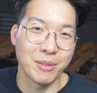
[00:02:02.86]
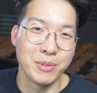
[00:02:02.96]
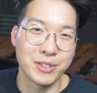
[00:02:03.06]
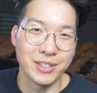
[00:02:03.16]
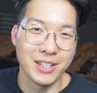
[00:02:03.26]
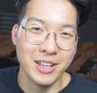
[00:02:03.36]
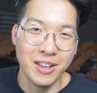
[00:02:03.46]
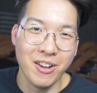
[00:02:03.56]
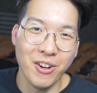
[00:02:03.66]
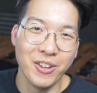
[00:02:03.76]
submission
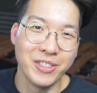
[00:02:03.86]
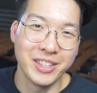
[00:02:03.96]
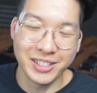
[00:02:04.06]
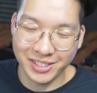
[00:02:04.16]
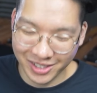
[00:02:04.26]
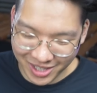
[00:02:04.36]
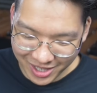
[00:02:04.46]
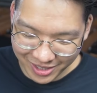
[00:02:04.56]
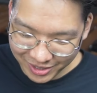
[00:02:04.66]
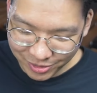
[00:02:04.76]
on this
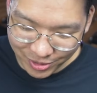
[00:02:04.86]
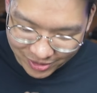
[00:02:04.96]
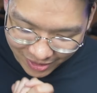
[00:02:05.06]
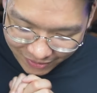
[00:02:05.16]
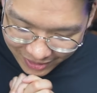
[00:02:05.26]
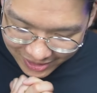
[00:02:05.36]
Discord server.